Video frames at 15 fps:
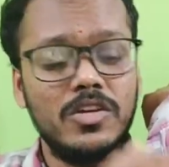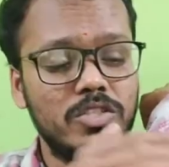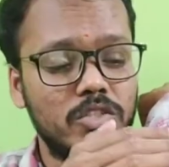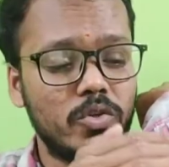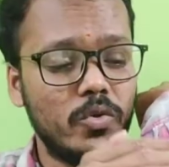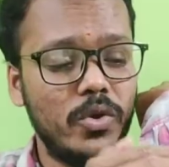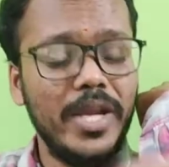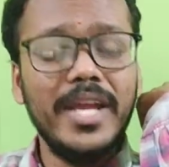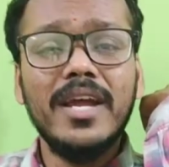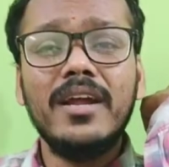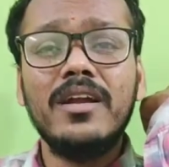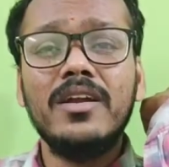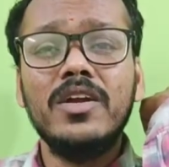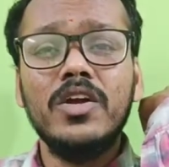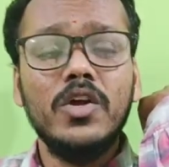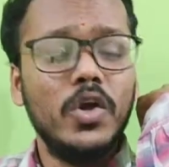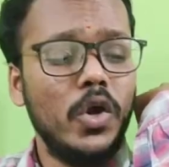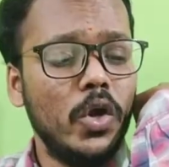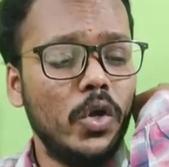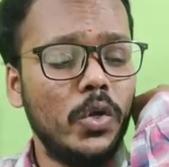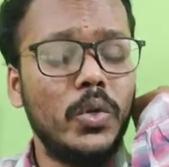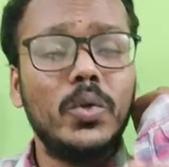So here,
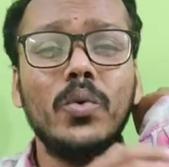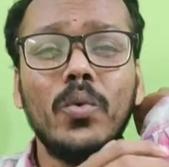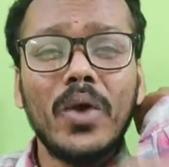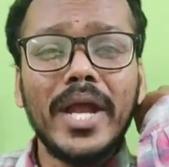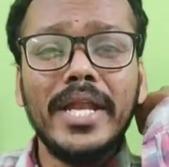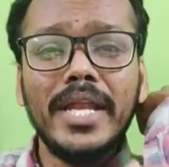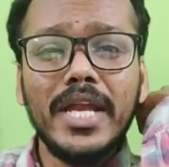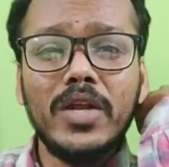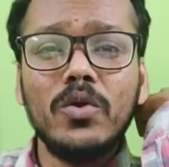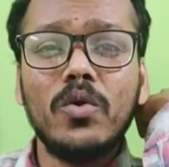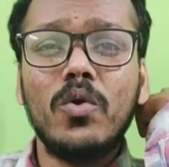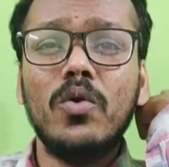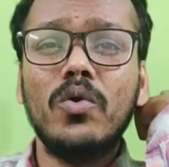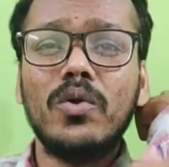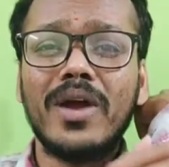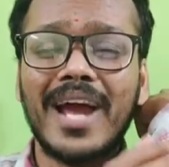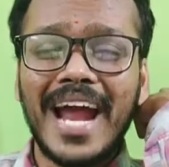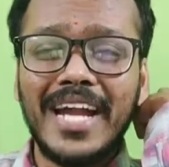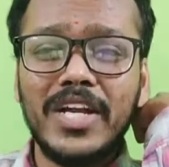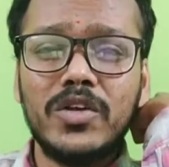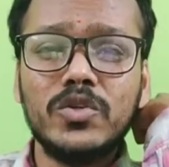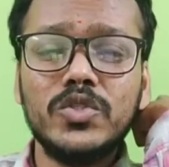do I need to code
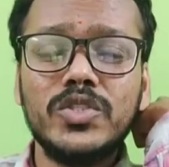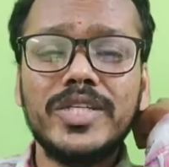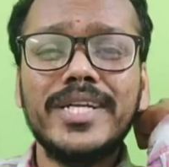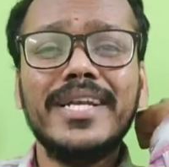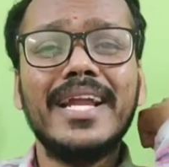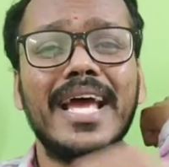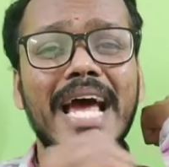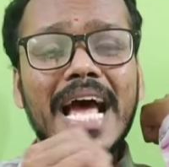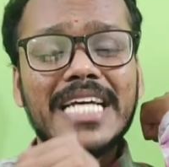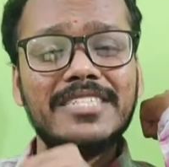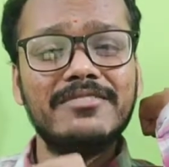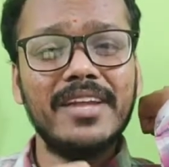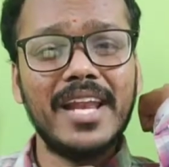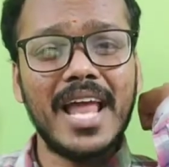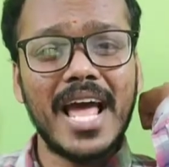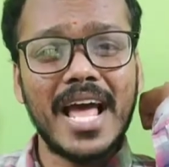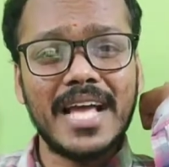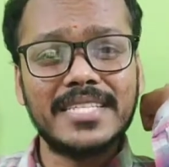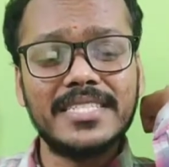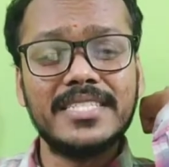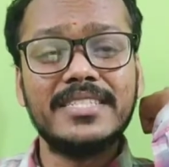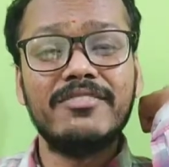contusion as well
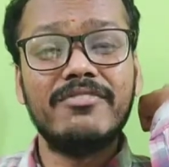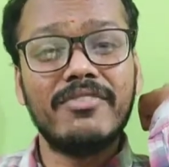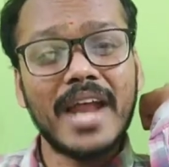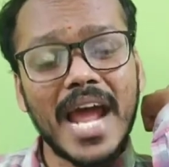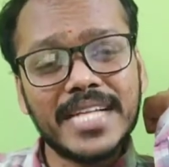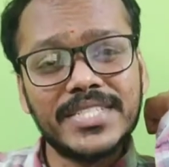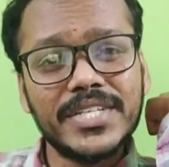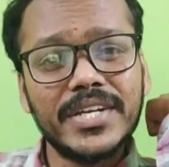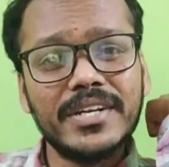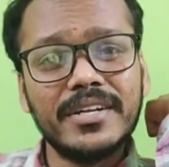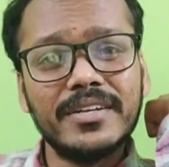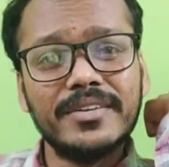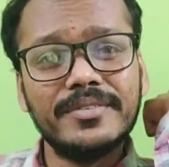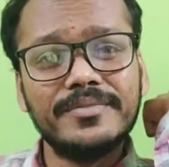as fracture?